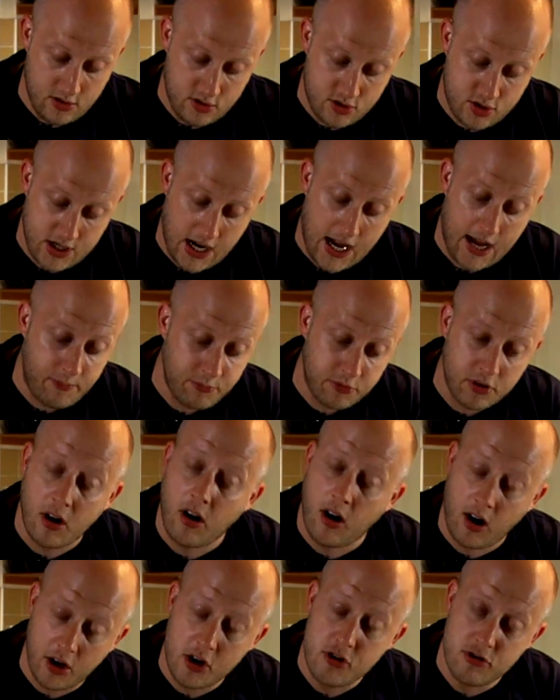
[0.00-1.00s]
jam to
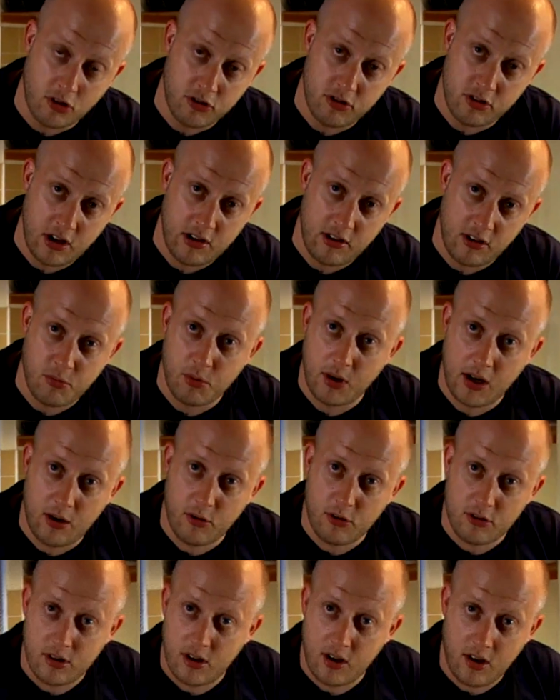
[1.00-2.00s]
hide atrocities as
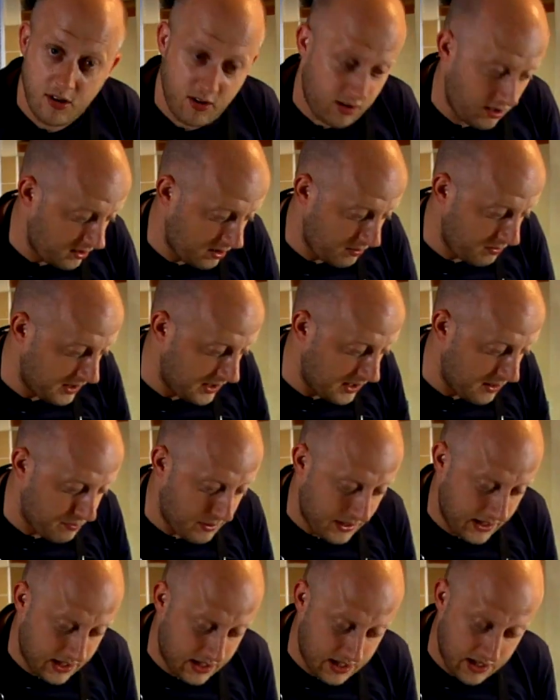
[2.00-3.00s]
well, so it's something that
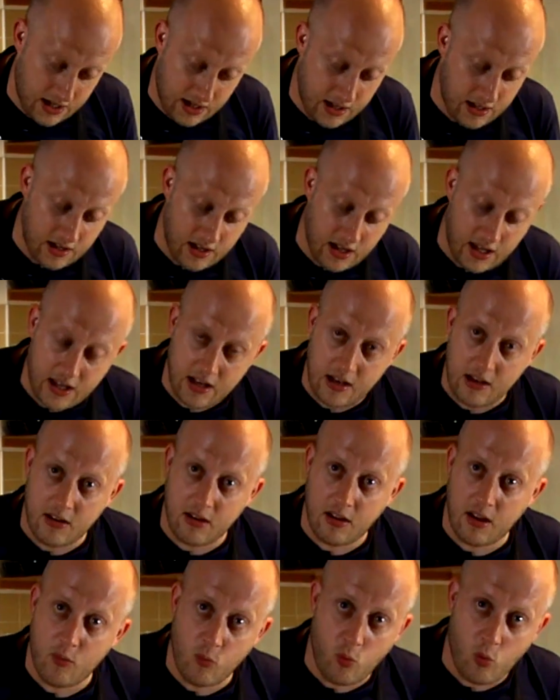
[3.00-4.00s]
baking and
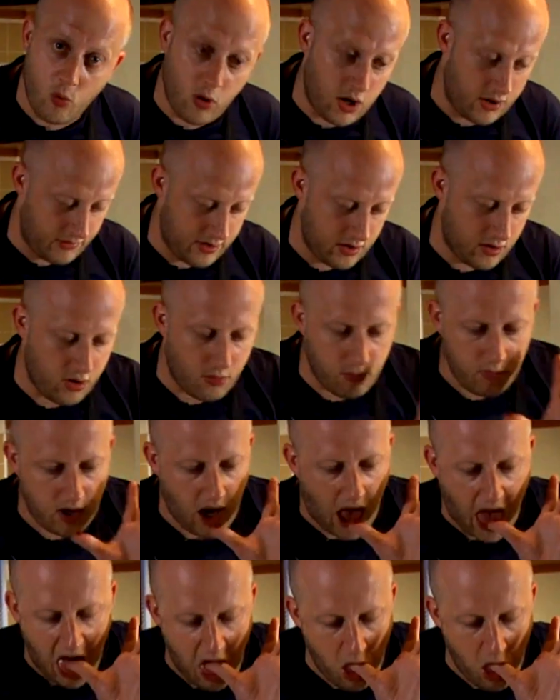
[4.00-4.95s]
war have in common.